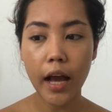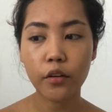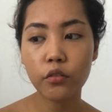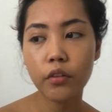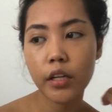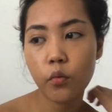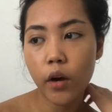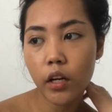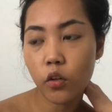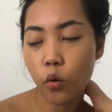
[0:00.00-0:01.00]
I don't really
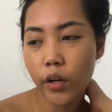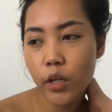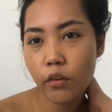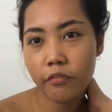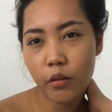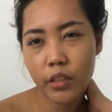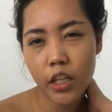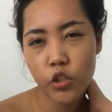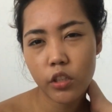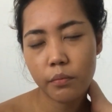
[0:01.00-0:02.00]
want to go in with
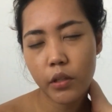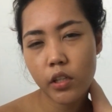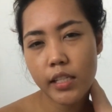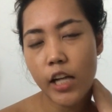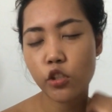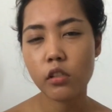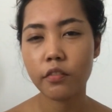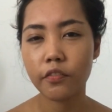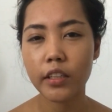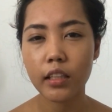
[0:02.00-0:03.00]
foundation because I just
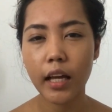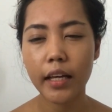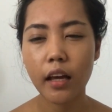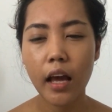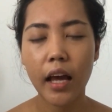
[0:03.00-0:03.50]
feel like